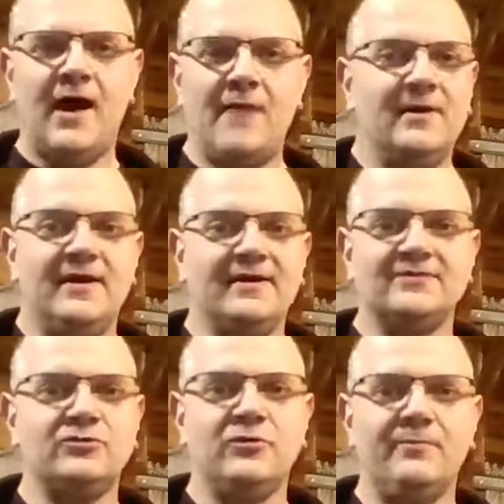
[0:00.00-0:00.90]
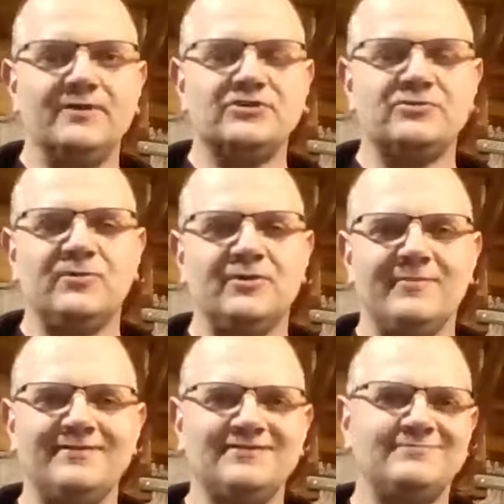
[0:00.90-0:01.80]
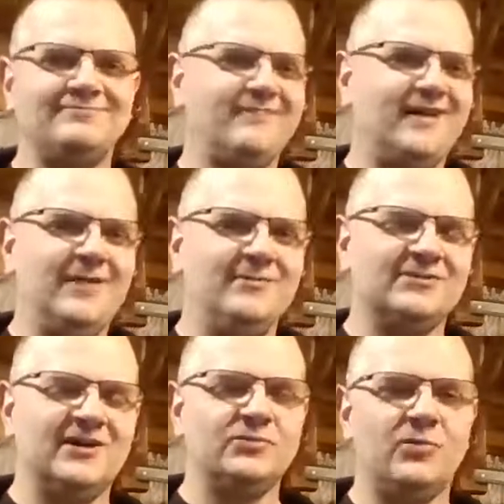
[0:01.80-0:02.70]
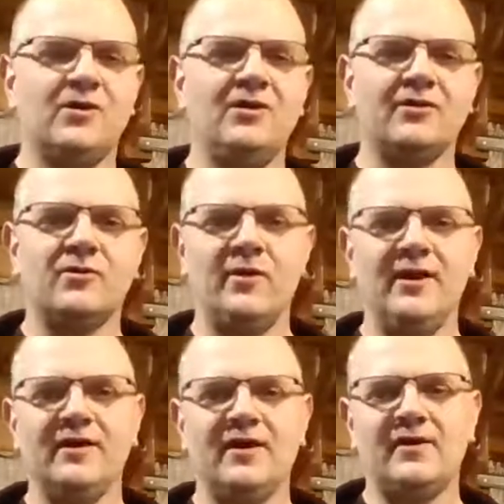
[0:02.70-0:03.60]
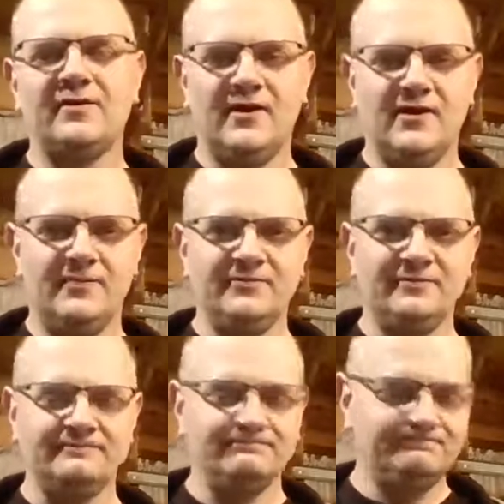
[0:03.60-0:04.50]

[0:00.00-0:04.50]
I'm not against doing business with them. I just Amazon's one click away a lot of times.